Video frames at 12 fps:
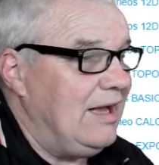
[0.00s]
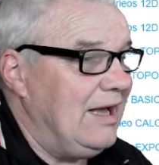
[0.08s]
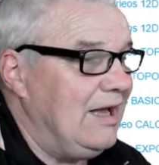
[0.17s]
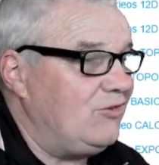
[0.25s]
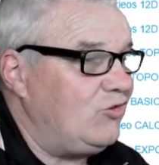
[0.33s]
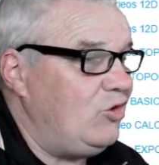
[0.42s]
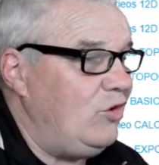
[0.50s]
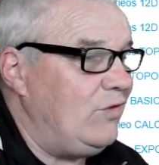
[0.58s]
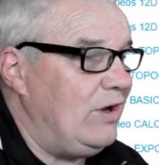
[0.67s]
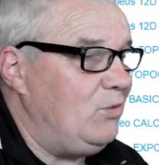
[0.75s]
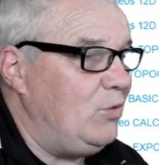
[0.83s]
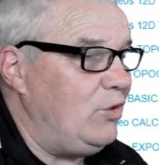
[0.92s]

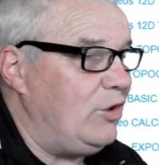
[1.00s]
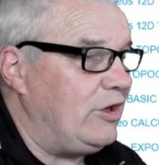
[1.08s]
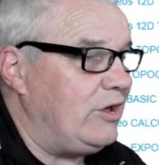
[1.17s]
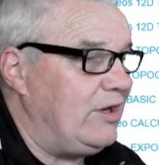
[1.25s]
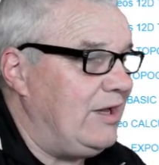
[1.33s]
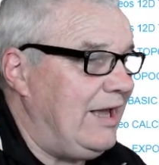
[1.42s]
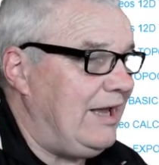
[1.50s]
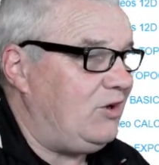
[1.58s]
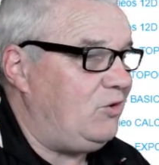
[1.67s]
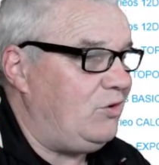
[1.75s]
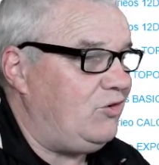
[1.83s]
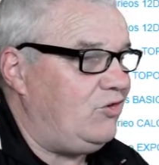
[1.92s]
survey work
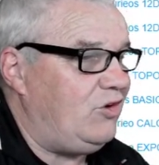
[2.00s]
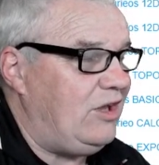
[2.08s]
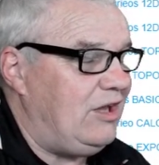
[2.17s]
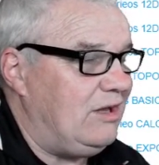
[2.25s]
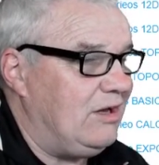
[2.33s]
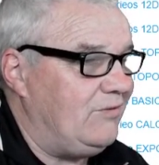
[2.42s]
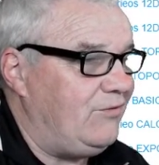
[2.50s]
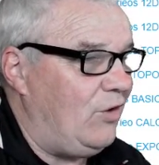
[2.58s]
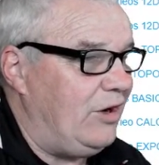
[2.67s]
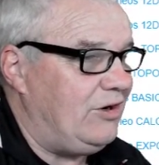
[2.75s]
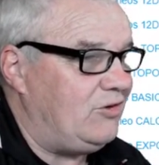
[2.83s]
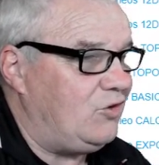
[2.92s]
accuracy,
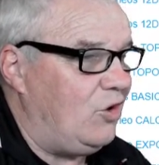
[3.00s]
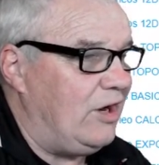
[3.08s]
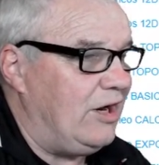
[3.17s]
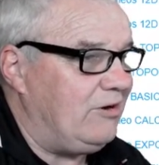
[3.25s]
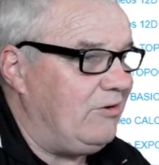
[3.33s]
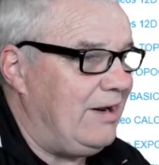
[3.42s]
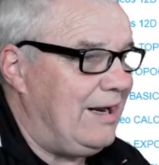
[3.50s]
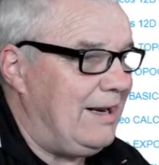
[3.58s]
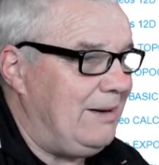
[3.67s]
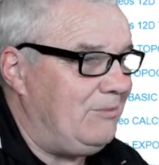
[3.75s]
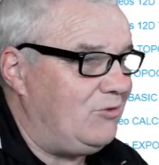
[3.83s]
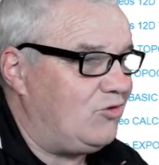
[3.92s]
finder
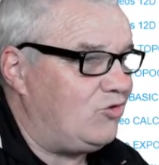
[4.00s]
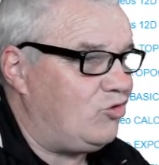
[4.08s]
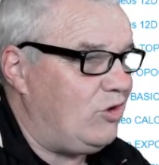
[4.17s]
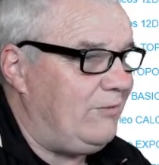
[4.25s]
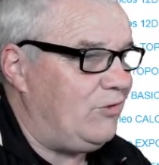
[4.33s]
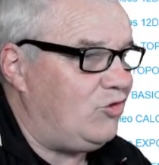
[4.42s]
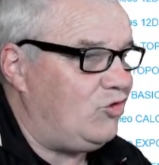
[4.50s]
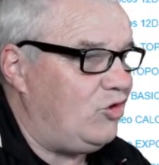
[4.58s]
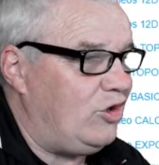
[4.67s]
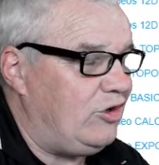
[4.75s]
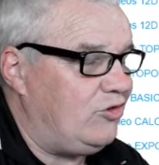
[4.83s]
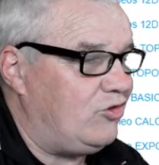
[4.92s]
diagrams, Travis
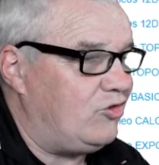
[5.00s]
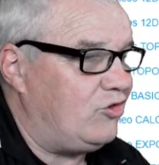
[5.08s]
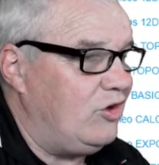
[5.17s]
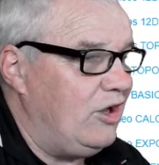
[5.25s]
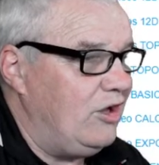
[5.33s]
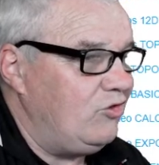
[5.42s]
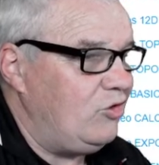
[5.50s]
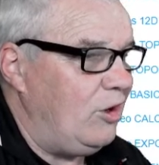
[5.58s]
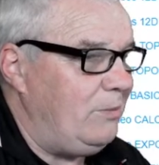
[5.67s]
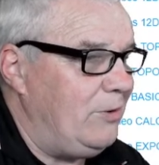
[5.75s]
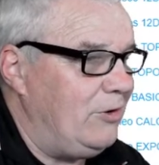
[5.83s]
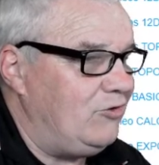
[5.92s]
sheets,
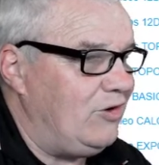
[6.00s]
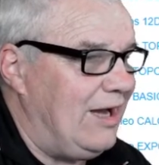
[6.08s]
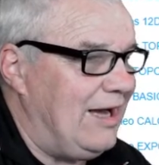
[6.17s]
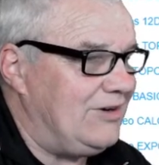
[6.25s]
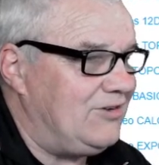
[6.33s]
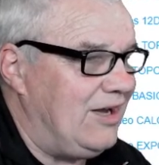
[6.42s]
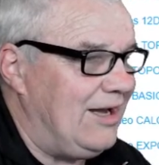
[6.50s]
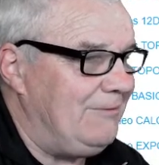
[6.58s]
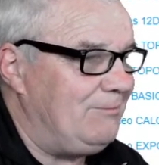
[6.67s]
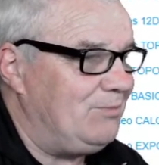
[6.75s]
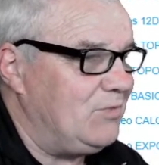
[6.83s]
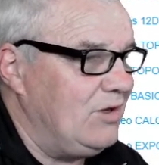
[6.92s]
topo data,
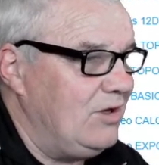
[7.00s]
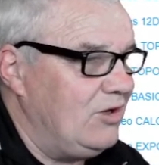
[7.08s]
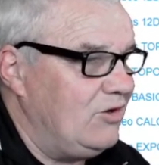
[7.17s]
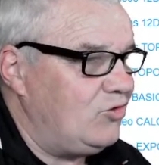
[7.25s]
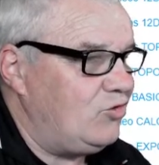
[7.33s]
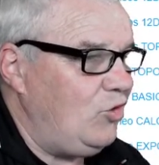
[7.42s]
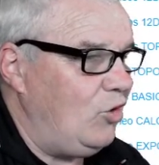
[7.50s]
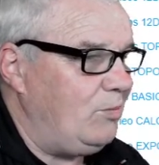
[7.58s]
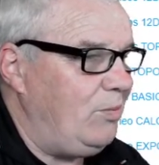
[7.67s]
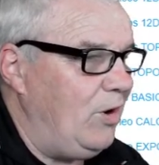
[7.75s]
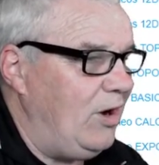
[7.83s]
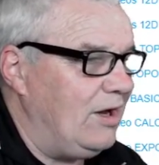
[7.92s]

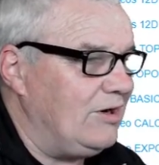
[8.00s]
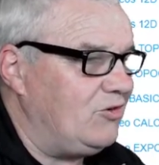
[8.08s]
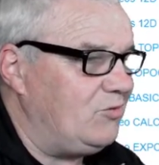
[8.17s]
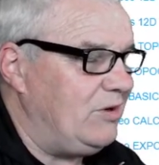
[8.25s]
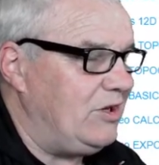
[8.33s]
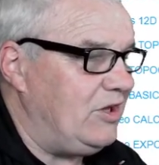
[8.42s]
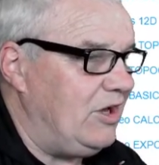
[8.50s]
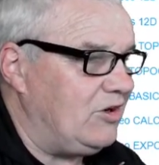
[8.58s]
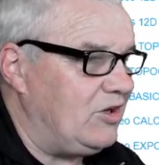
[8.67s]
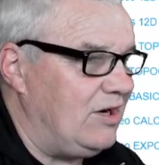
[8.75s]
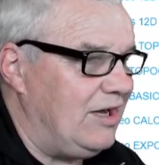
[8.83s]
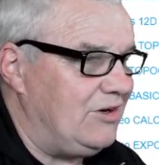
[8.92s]
stockpile has been
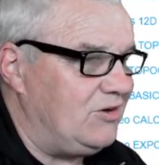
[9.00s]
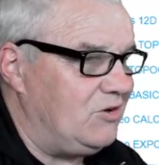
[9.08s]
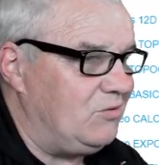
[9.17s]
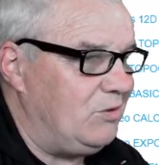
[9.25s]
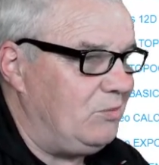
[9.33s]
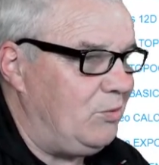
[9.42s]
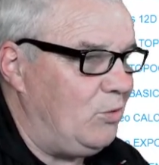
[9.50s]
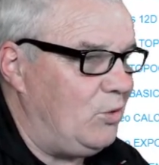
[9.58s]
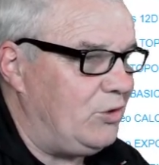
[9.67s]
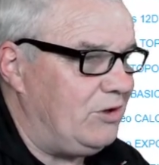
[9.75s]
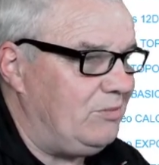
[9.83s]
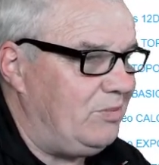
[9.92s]
calculated and
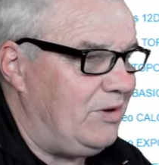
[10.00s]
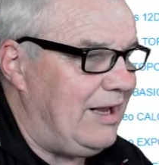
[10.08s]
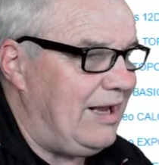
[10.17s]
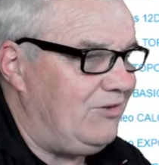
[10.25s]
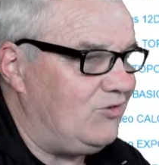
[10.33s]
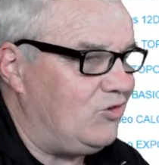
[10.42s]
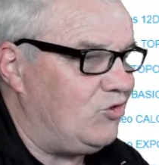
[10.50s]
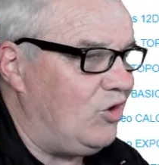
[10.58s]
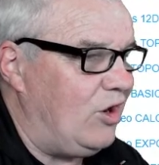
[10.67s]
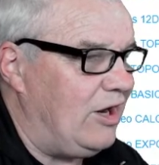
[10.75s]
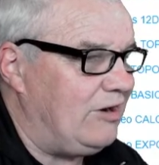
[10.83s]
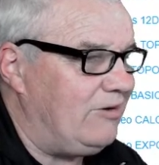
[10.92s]
reported, plans and
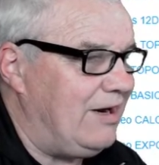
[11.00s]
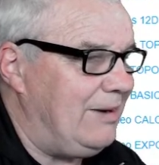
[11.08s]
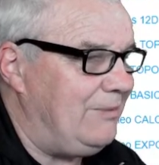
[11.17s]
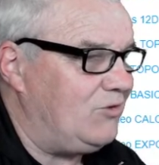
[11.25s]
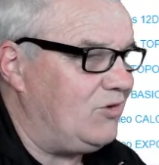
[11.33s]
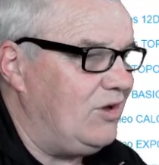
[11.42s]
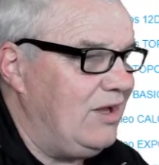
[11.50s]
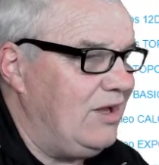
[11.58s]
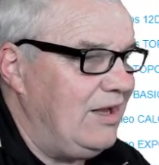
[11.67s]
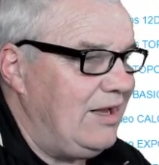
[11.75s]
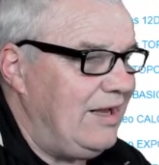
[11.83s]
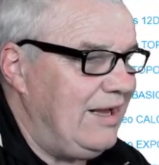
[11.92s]
diagrams,
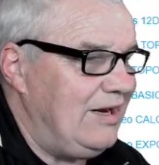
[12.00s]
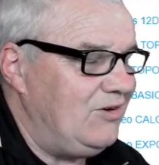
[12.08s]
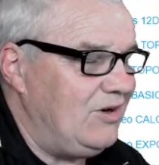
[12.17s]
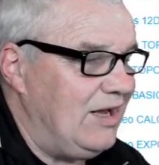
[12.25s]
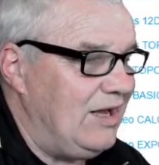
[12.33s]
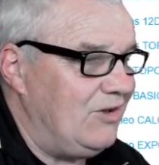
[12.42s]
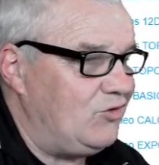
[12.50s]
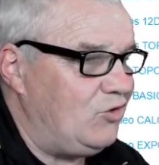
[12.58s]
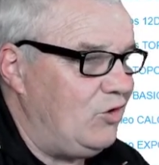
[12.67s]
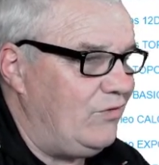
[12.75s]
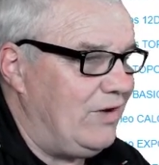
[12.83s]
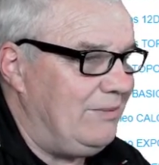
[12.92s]
and
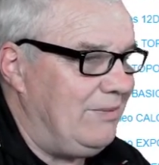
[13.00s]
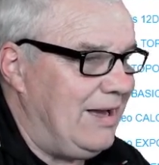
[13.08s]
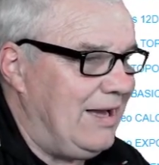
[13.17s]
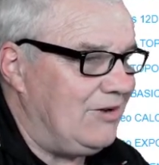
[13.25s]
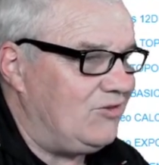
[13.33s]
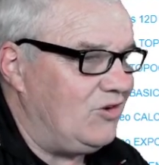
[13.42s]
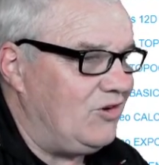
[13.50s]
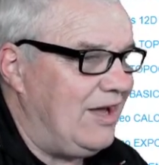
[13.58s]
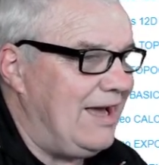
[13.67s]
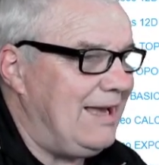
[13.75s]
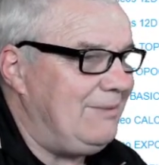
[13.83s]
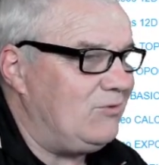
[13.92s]
survey marks are
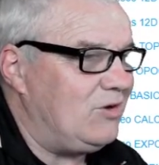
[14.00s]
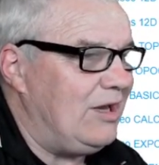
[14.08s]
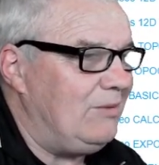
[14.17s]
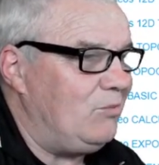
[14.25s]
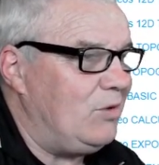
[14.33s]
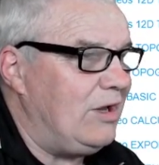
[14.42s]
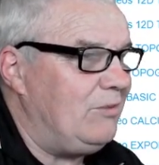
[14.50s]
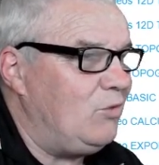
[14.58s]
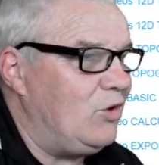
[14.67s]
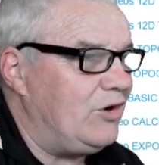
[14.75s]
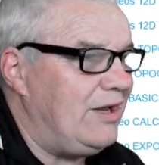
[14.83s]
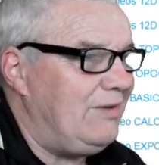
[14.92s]
named, and
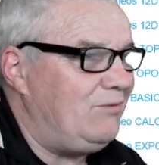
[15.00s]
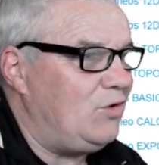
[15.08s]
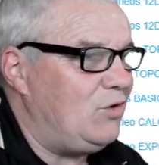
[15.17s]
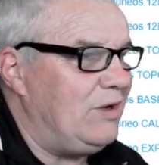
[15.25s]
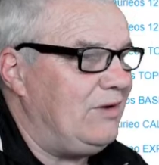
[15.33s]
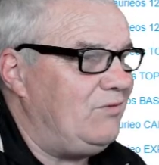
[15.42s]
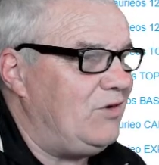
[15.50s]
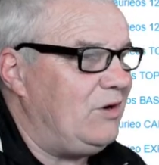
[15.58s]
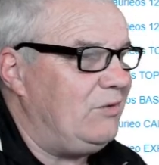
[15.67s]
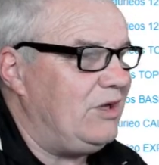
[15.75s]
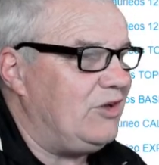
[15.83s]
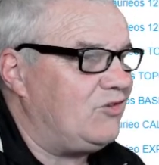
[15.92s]
what have you, and
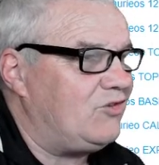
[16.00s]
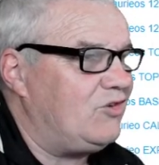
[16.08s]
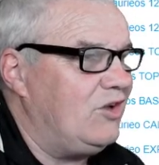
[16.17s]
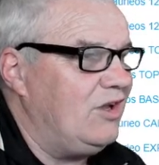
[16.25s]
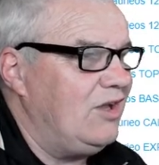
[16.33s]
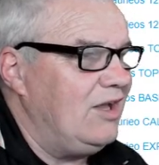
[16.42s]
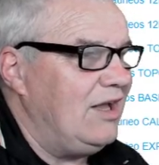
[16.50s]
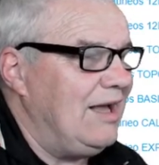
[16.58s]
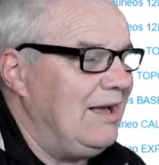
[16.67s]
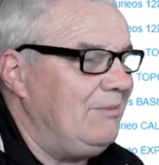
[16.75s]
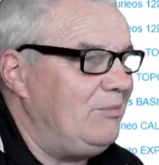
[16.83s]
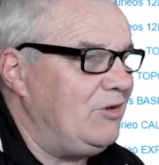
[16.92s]
various
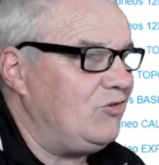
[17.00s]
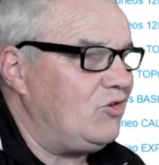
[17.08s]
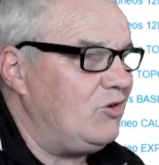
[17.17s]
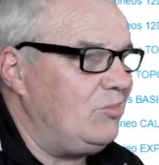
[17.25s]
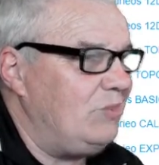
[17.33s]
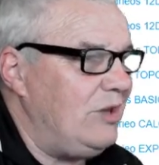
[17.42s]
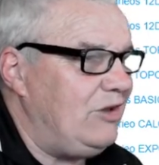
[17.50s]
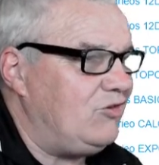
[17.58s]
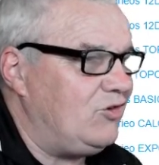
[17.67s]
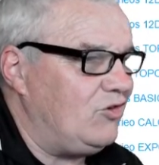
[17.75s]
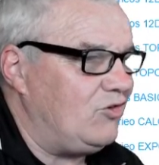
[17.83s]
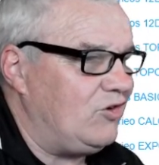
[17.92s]
bits and
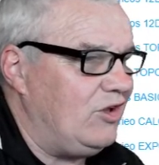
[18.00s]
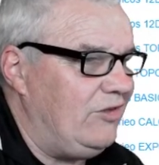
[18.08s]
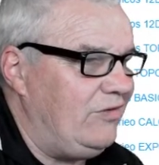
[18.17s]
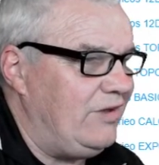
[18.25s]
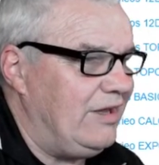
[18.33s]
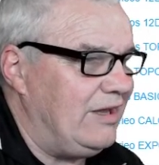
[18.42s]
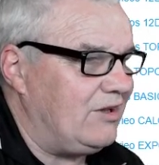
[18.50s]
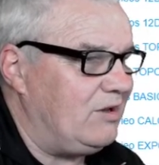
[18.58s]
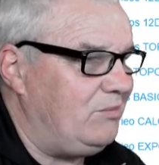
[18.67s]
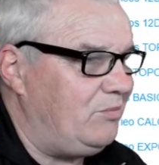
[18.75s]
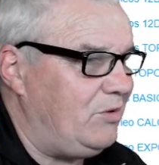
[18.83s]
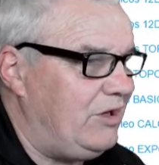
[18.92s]
pieces in there.
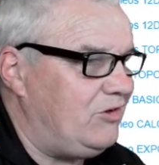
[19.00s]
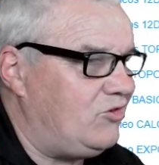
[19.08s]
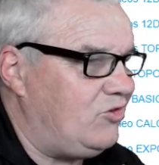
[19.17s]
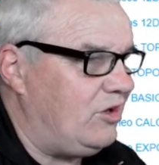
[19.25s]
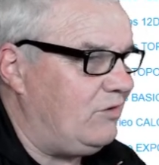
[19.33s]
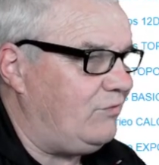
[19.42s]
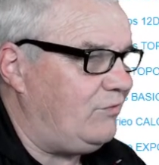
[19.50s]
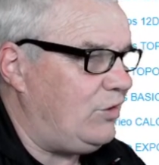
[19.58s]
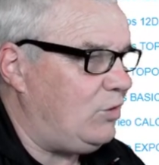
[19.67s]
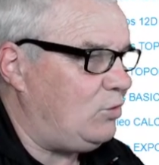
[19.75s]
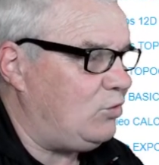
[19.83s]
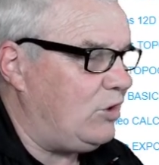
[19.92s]
Complete set of
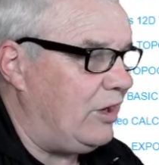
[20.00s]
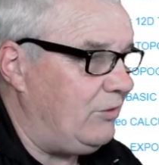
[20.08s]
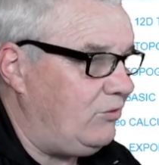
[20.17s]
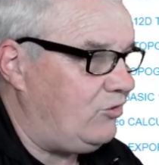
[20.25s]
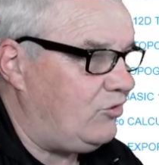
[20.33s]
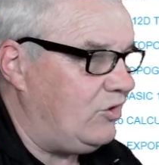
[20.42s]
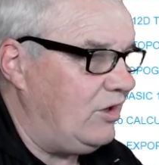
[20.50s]
field notes